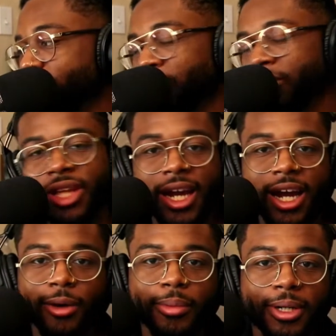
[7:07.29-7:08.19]
burn that
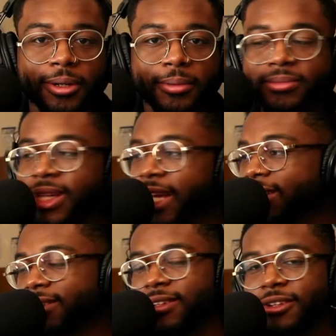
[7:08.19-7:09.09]
album,
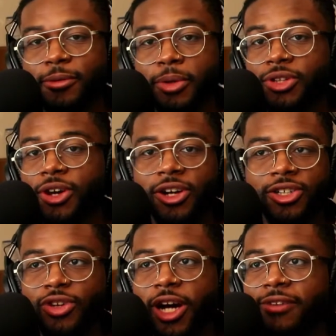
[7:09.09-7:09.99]
like or burn the hard
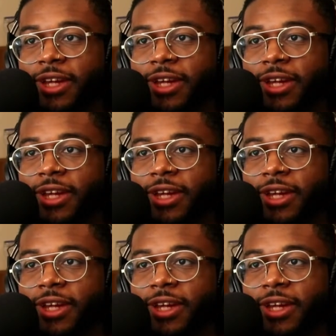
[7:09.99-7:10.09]
drive,